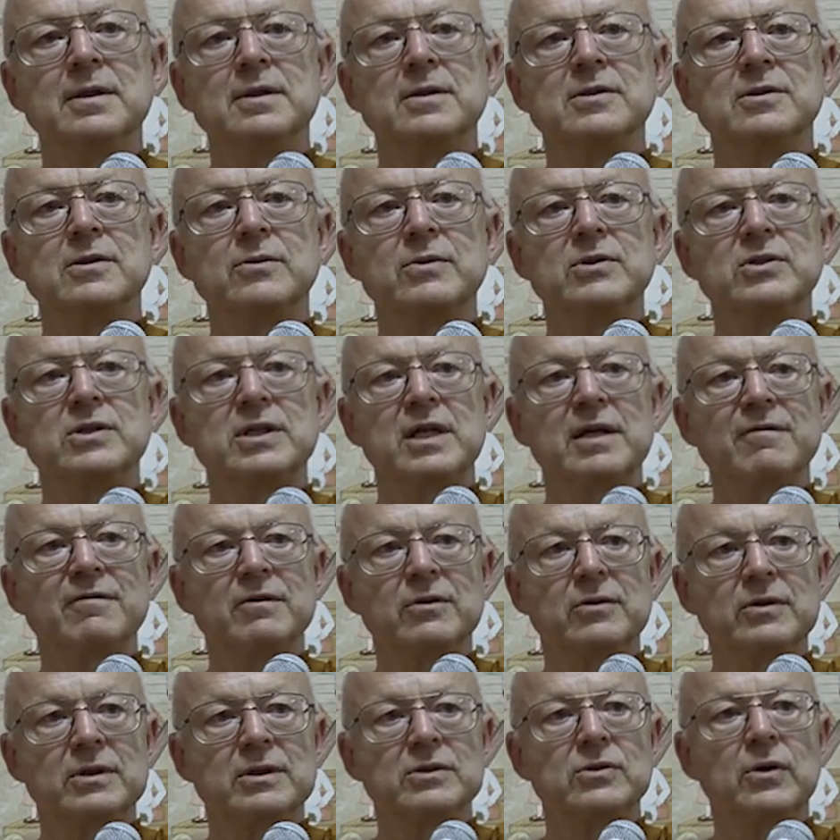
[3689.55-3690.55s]
So we should have
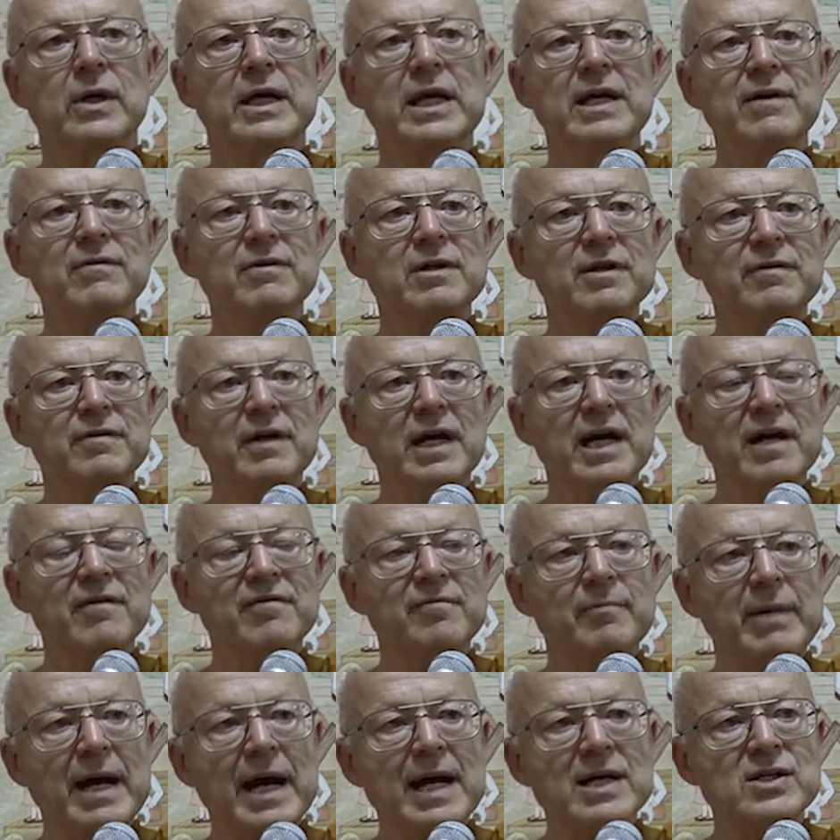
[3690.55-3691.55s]
learned, this way. even if I
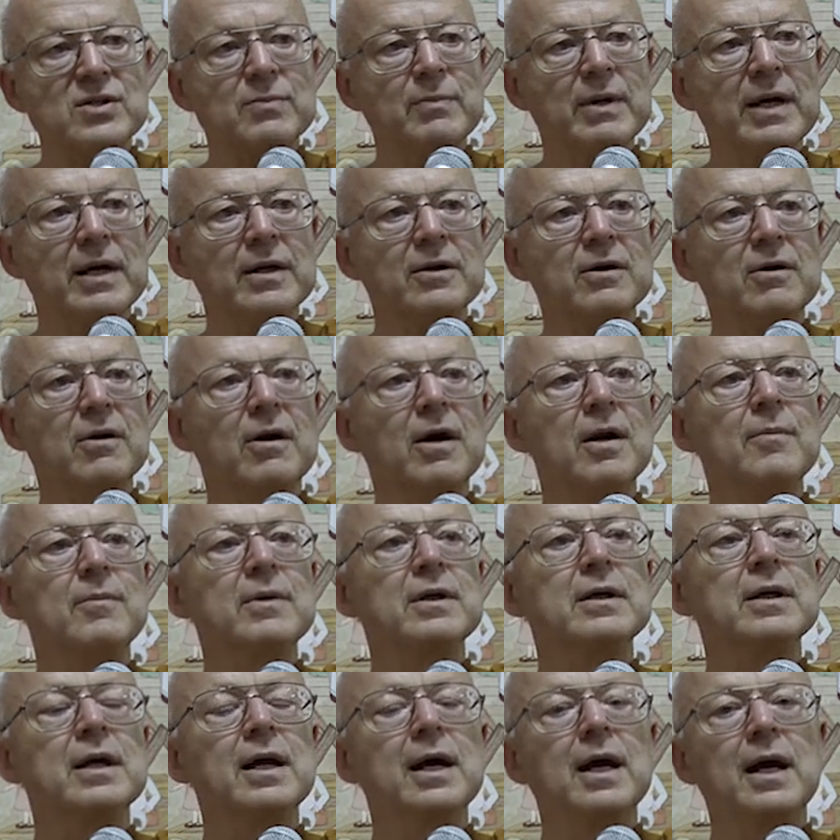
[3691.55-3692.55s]
have past bad
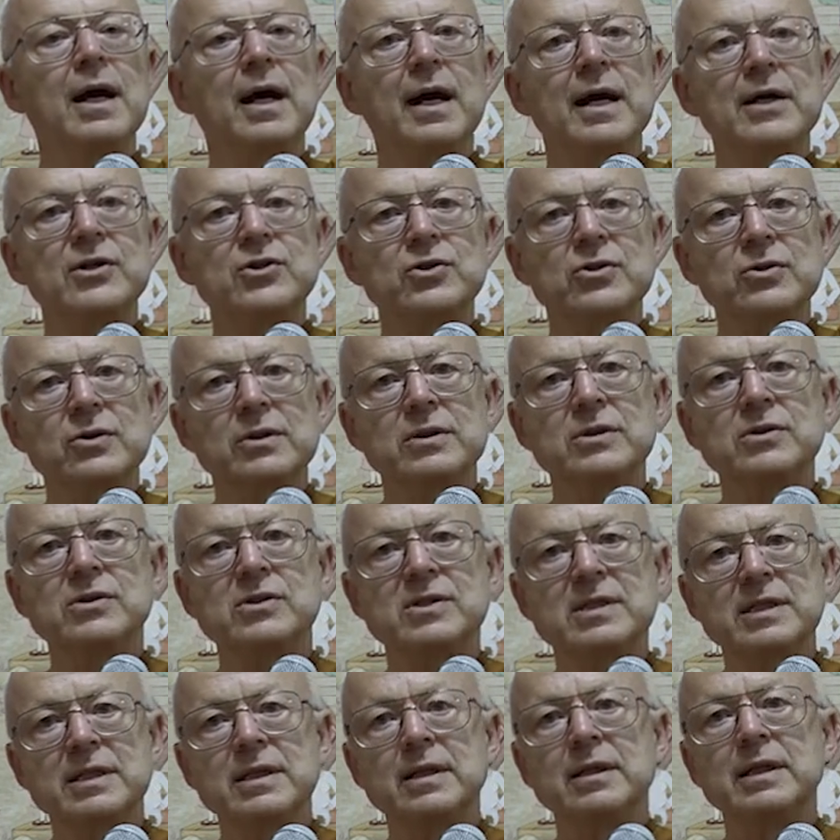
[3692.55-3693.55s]
karma, I should
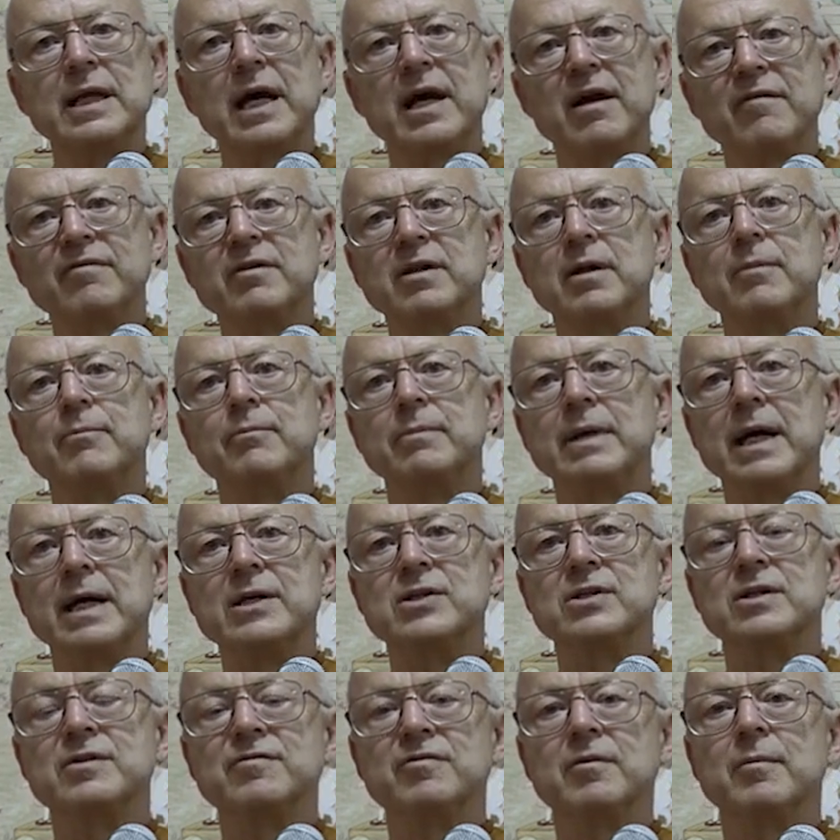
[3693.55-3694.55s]
still have
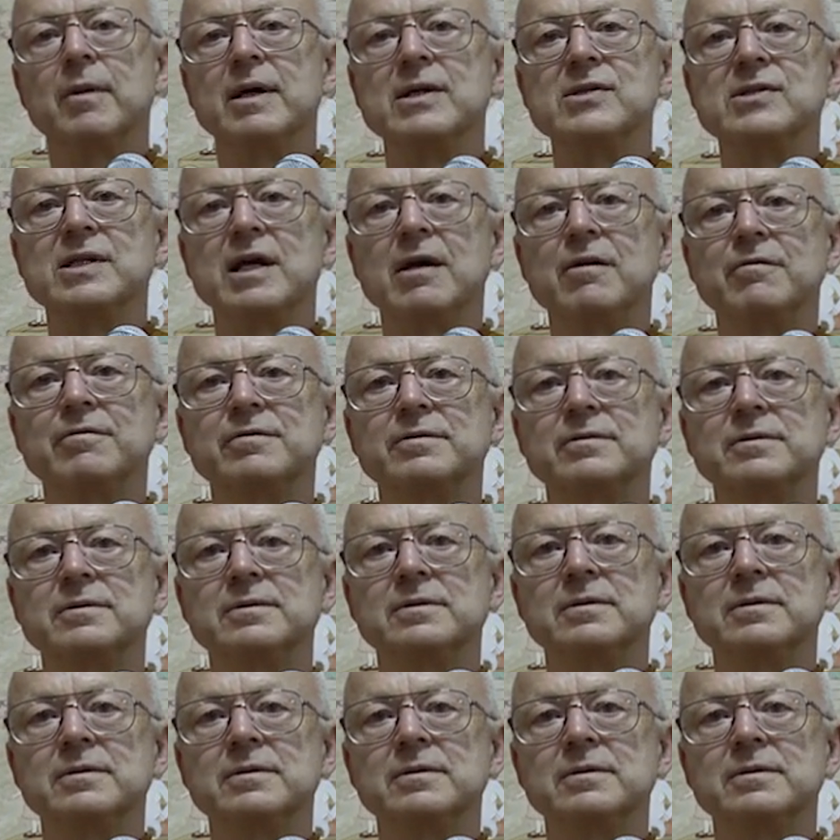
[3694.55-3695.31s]
compassion for myself.